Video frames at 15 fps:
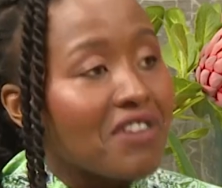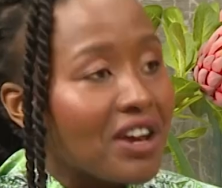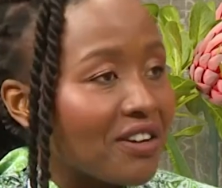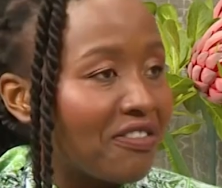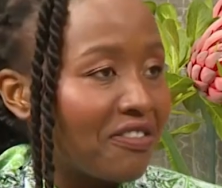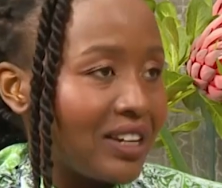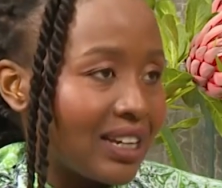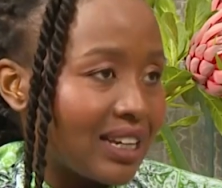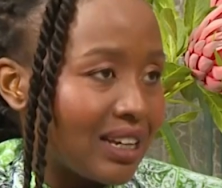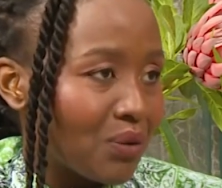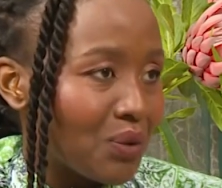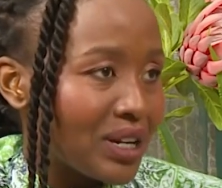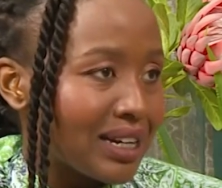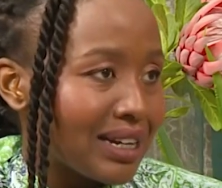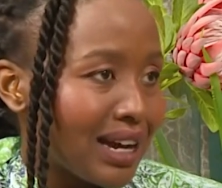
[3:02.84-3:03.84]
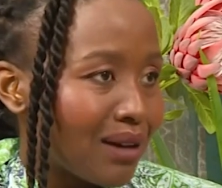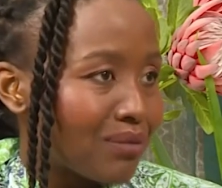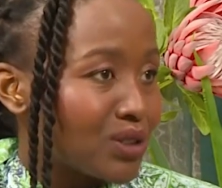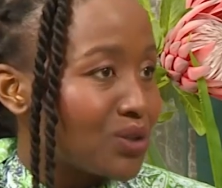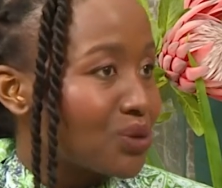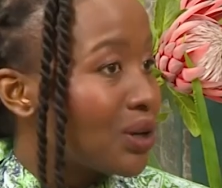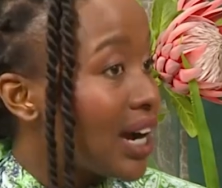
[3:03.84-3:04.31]
very finicky when it comes
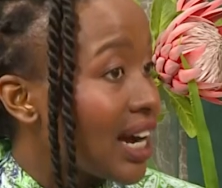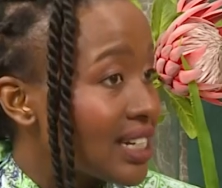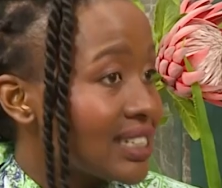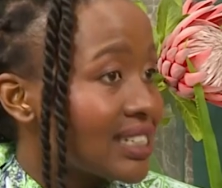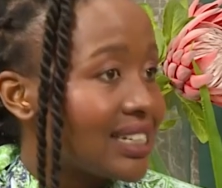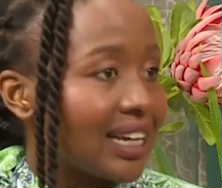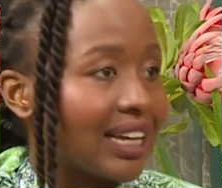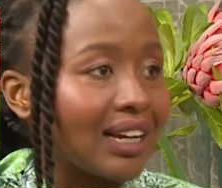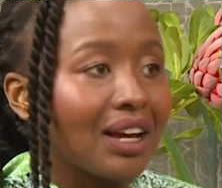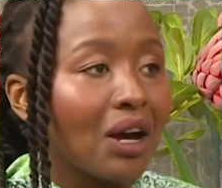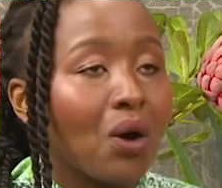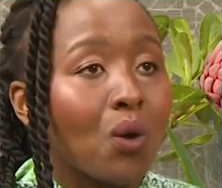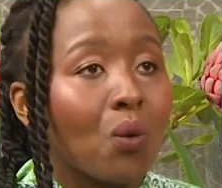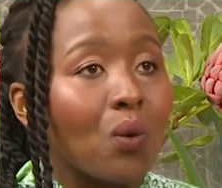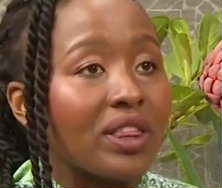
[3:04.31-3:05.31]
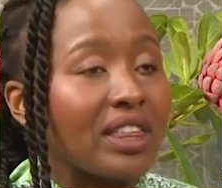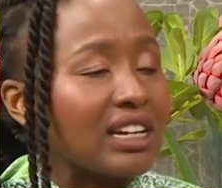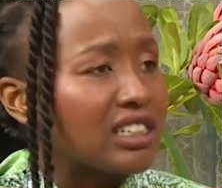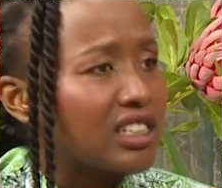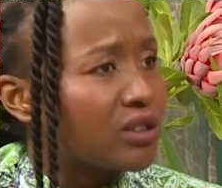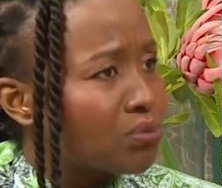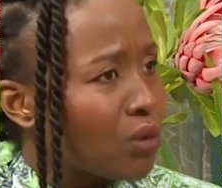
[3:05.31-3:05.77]
comes to casting, whether
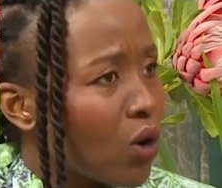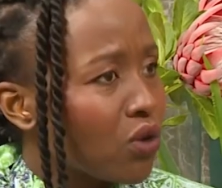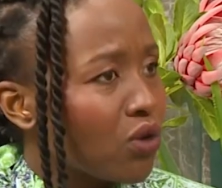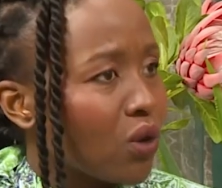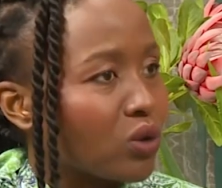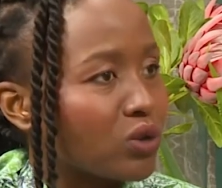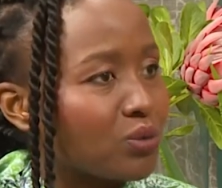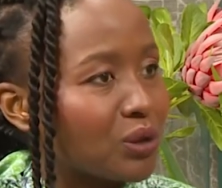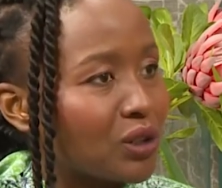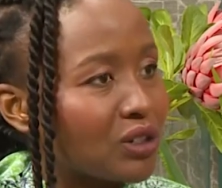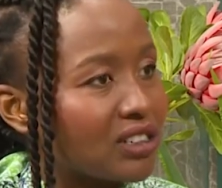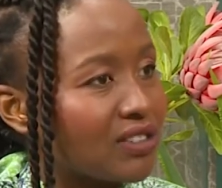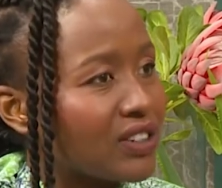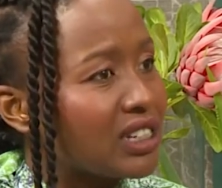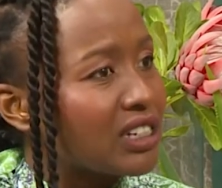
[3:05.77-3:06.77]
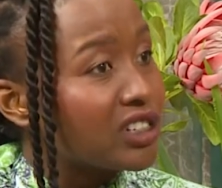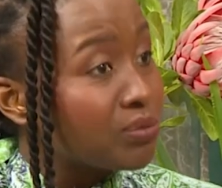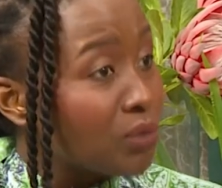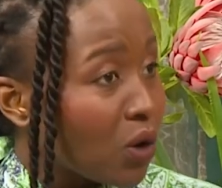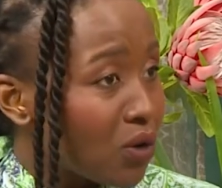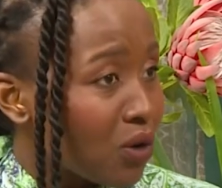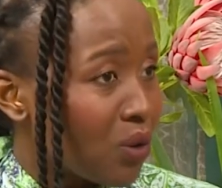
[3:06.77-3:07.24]
it's small roles, because even the
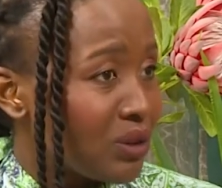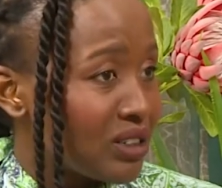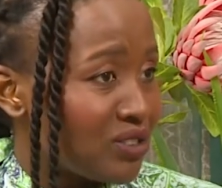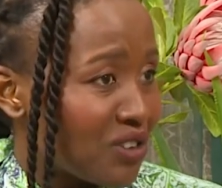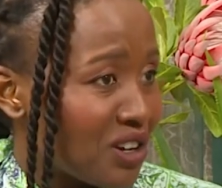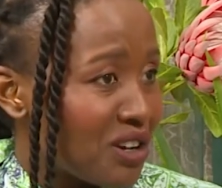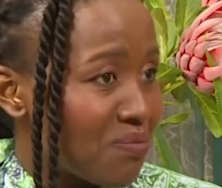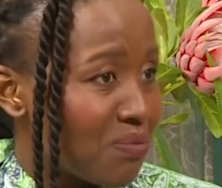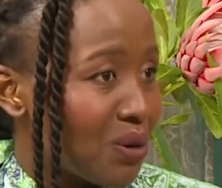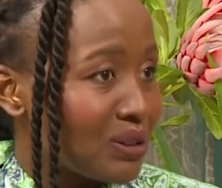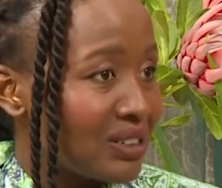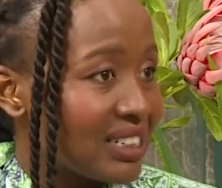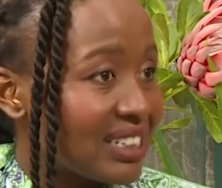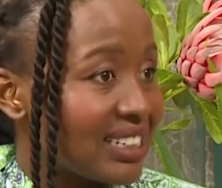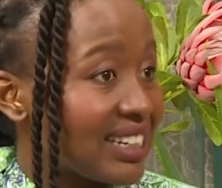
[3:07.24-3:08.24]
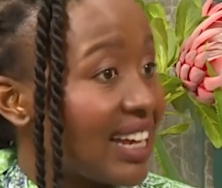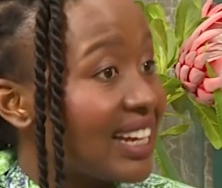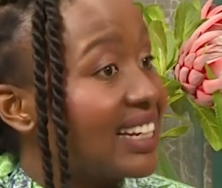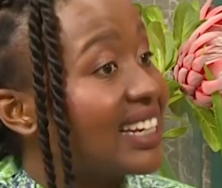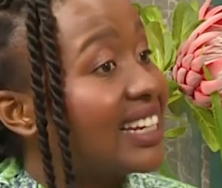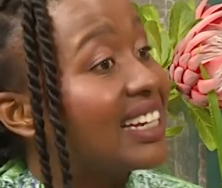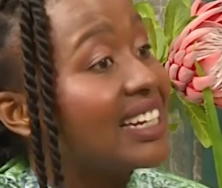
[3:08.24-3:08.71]
small role is very important. It
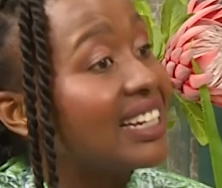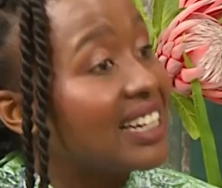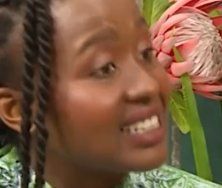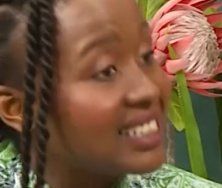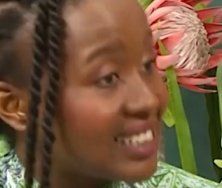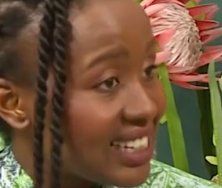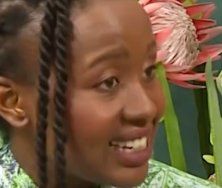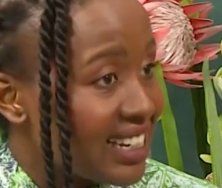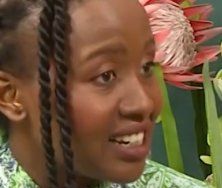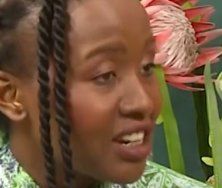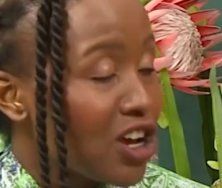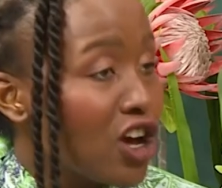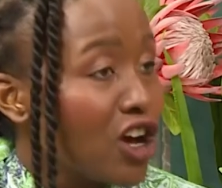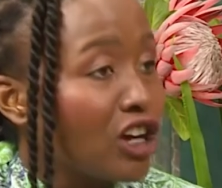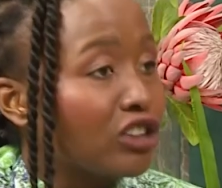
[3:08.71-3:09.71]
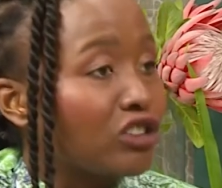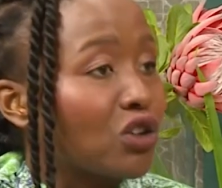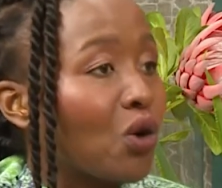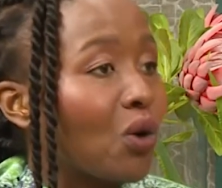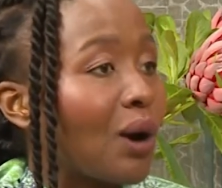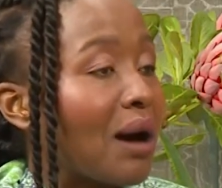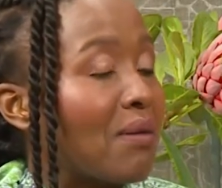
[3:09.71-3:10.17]
can yeah. kill a scene.
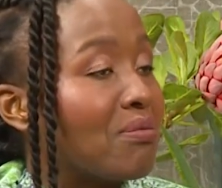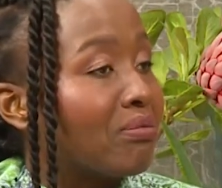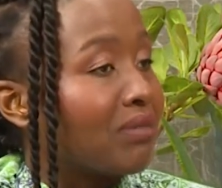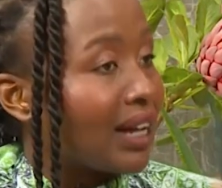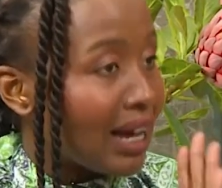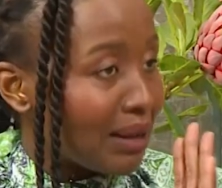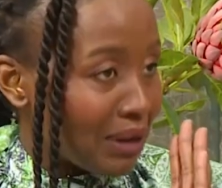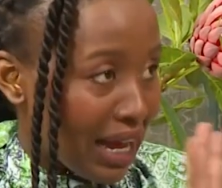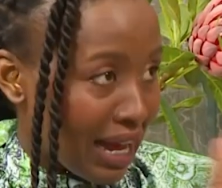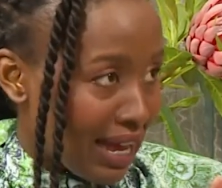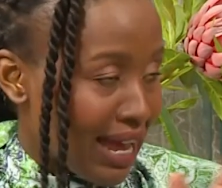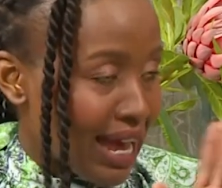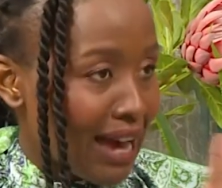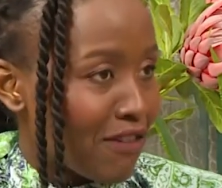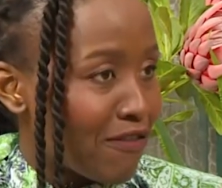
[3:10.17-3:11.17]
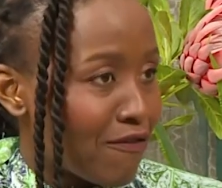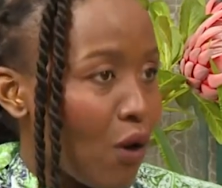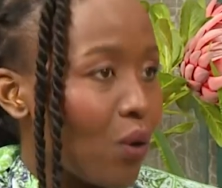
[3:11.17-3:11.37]
So um, I, I, I